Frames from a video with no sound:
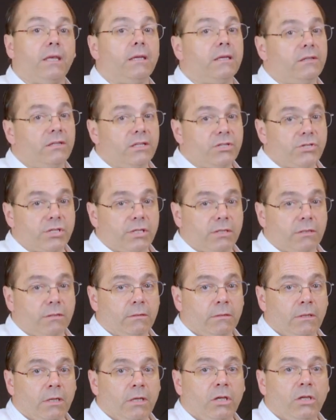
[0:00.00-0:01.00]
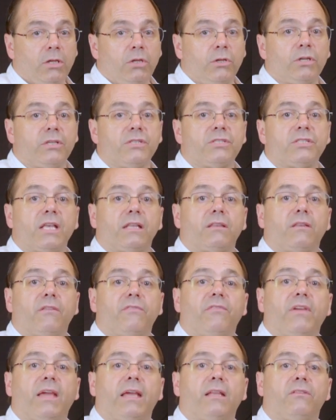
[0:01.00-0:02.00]
In addition, you can set the
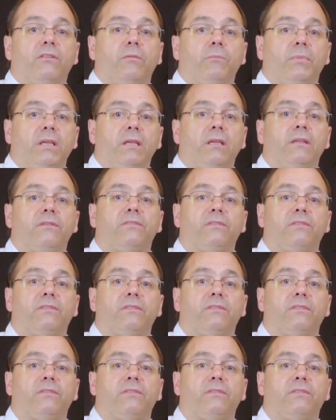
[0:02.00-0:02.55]
fan to be